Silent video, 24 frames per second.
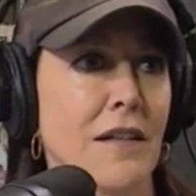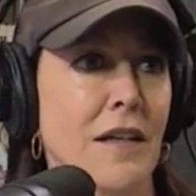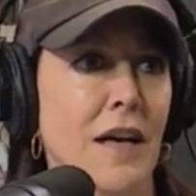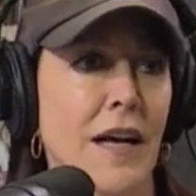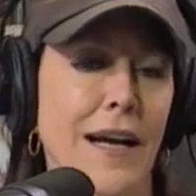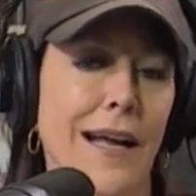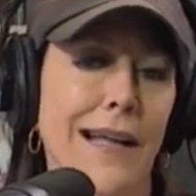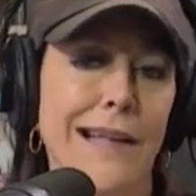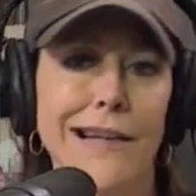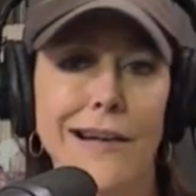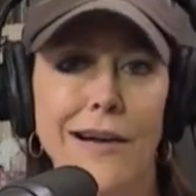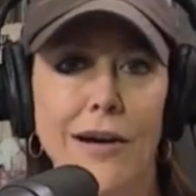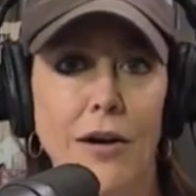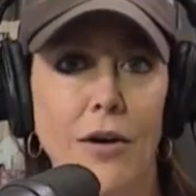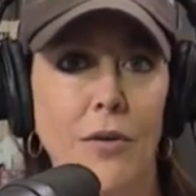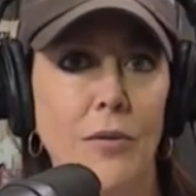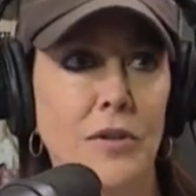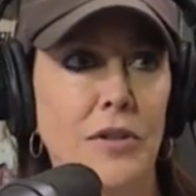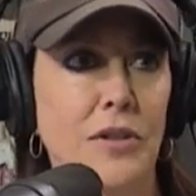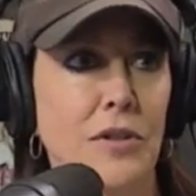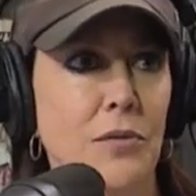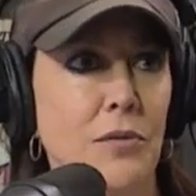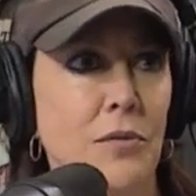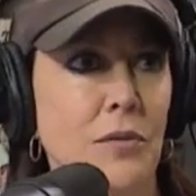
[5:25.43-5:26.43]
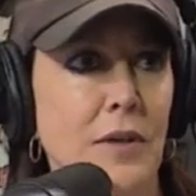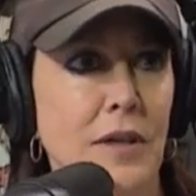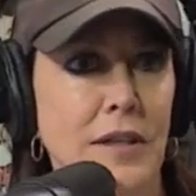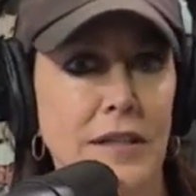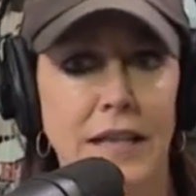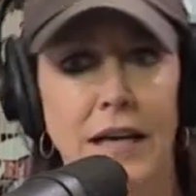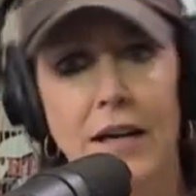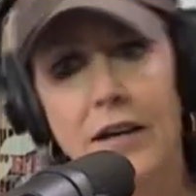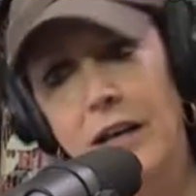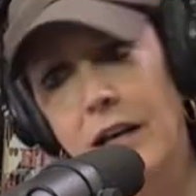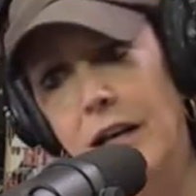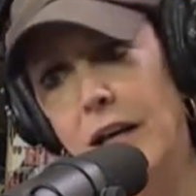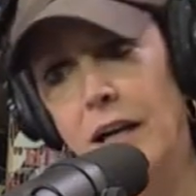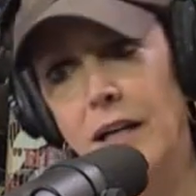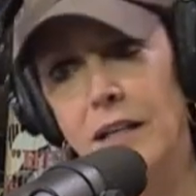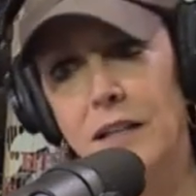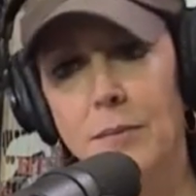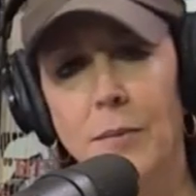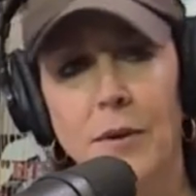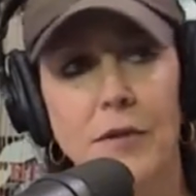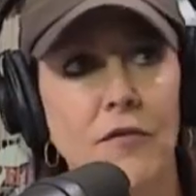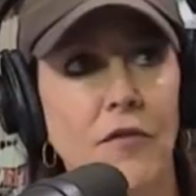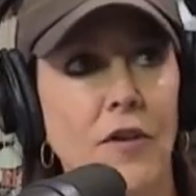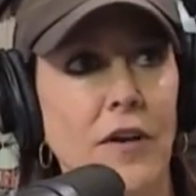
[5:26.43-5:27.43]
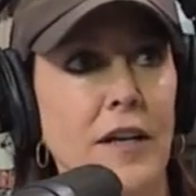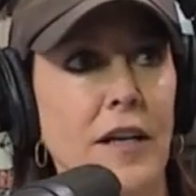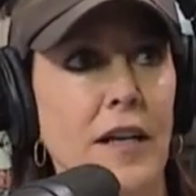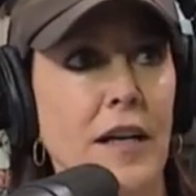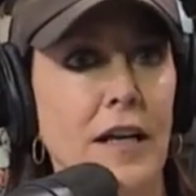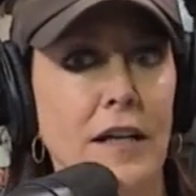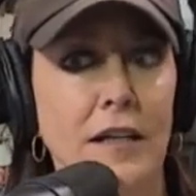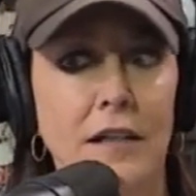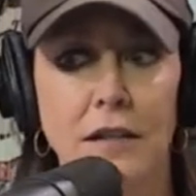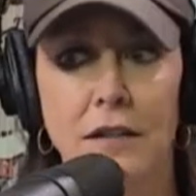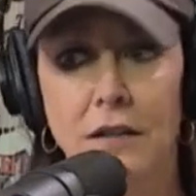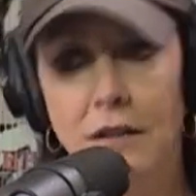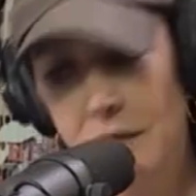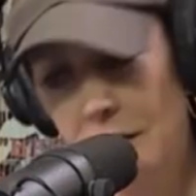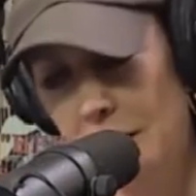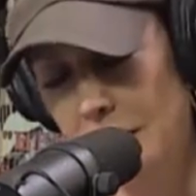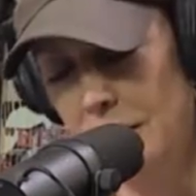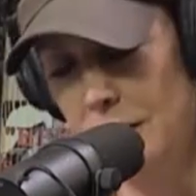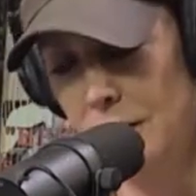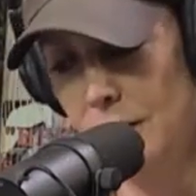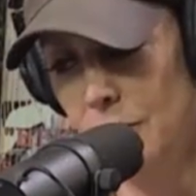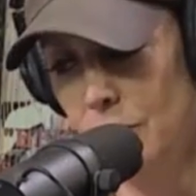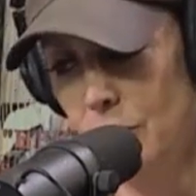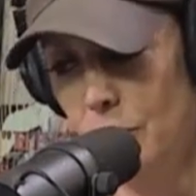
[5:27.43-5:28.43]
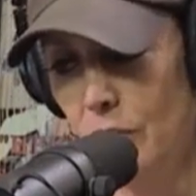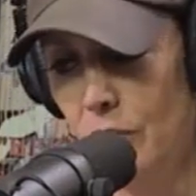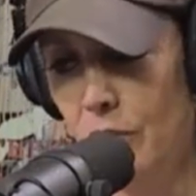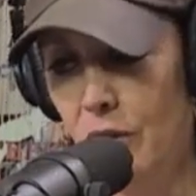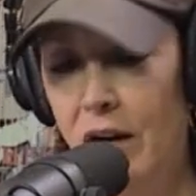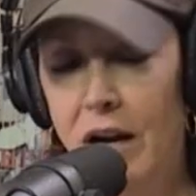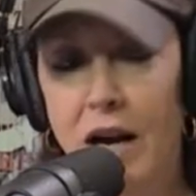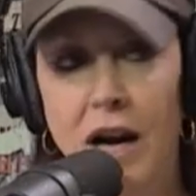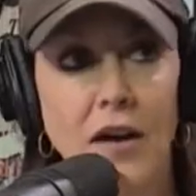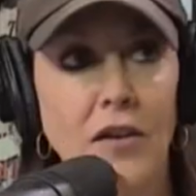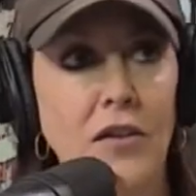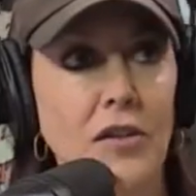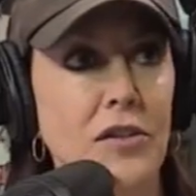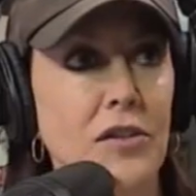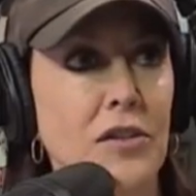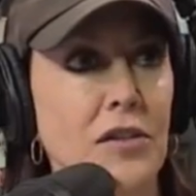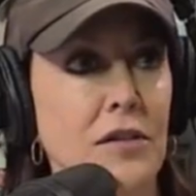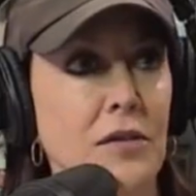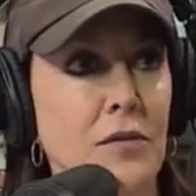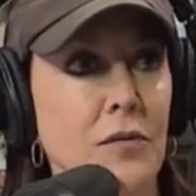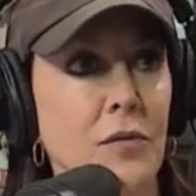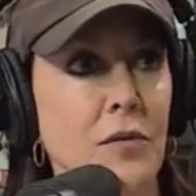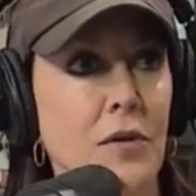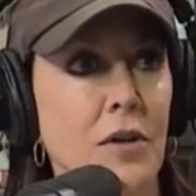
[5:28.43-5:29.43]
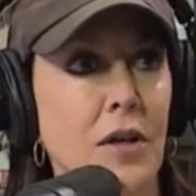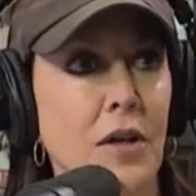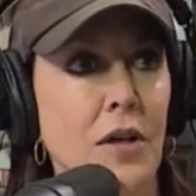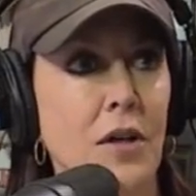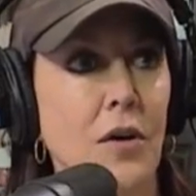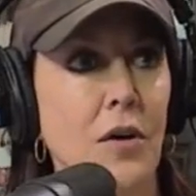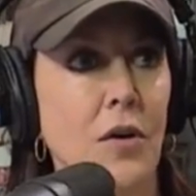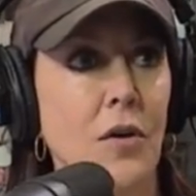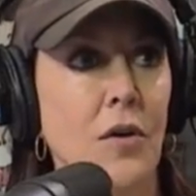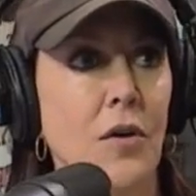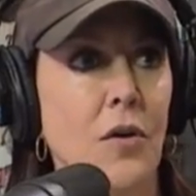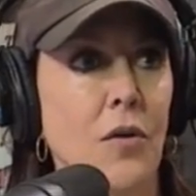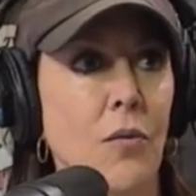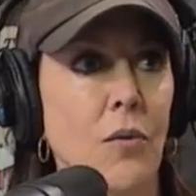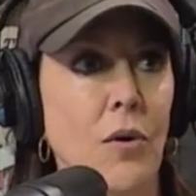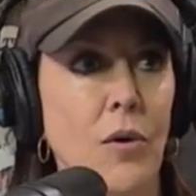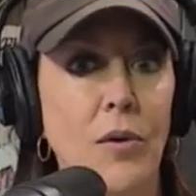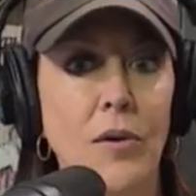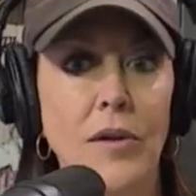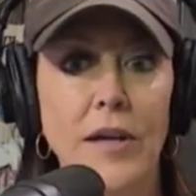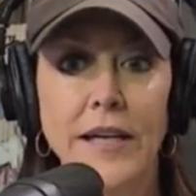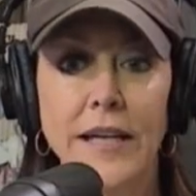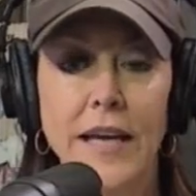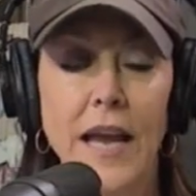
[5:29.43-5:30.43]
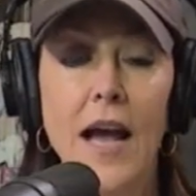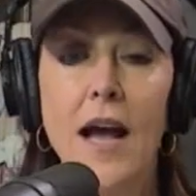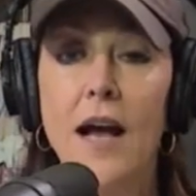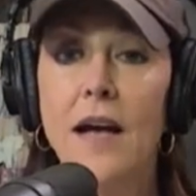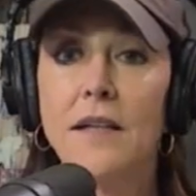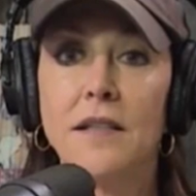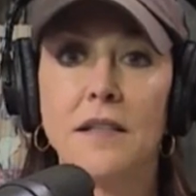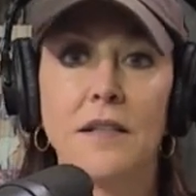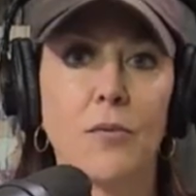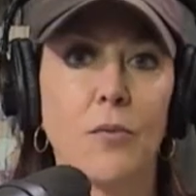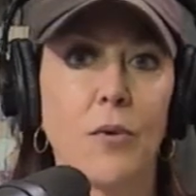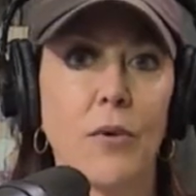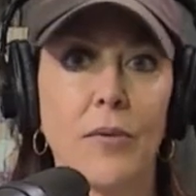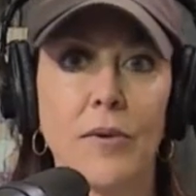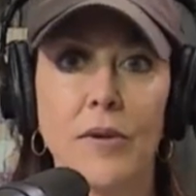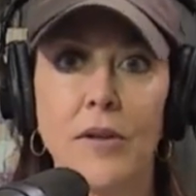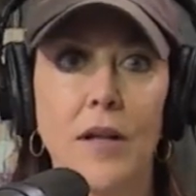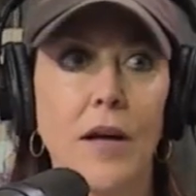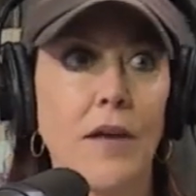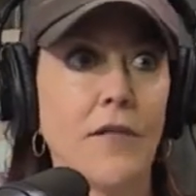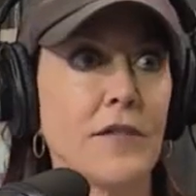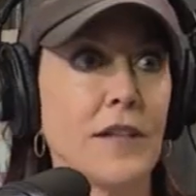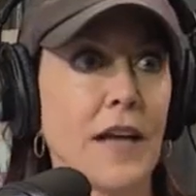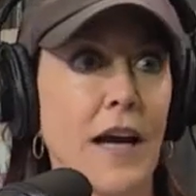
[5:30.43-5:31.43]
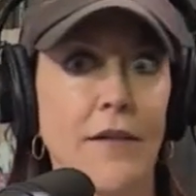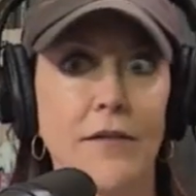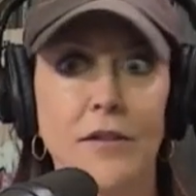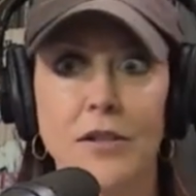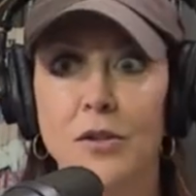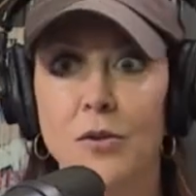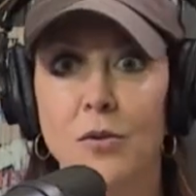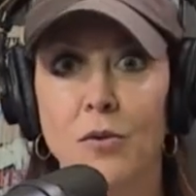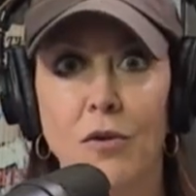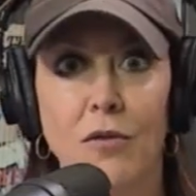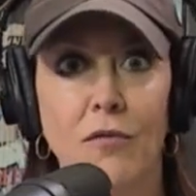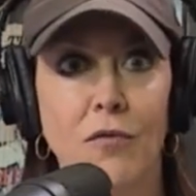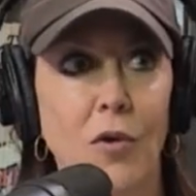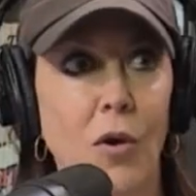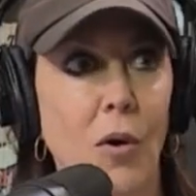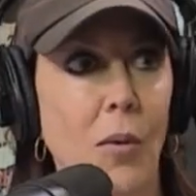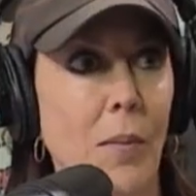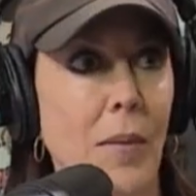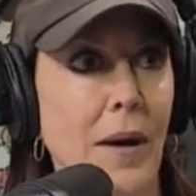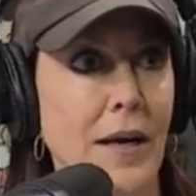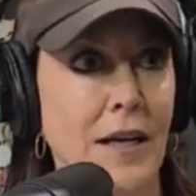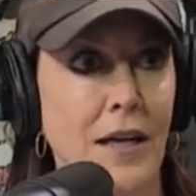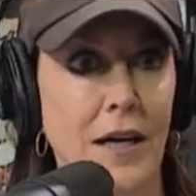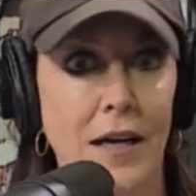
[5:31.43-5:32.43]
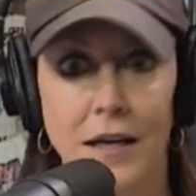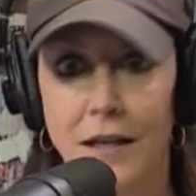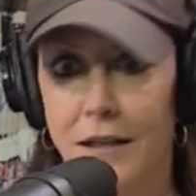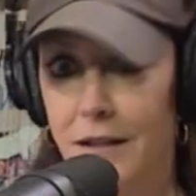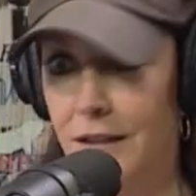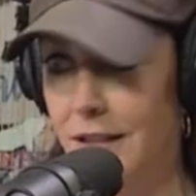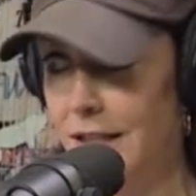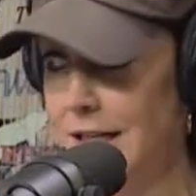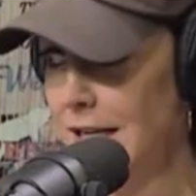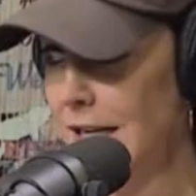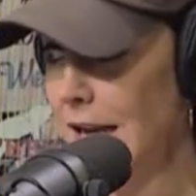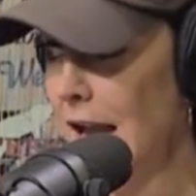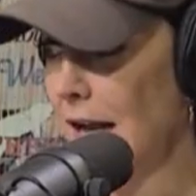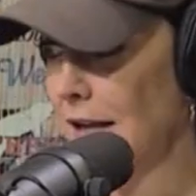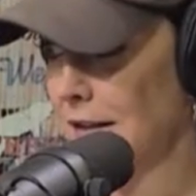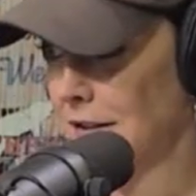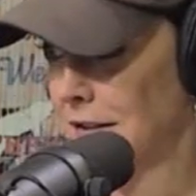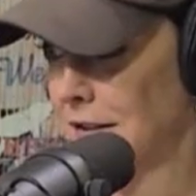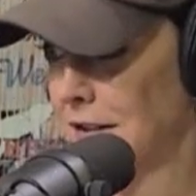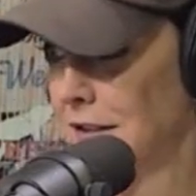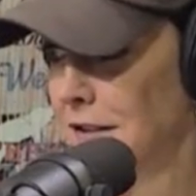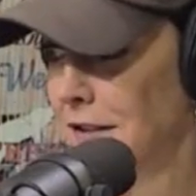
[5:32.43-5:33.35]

I got in the car with two Italian guys, my friend and I. And uh, we were in college. Oh, you don't want to know what I. We were like, yes, we would love to have a tour of Rome by night. Yes.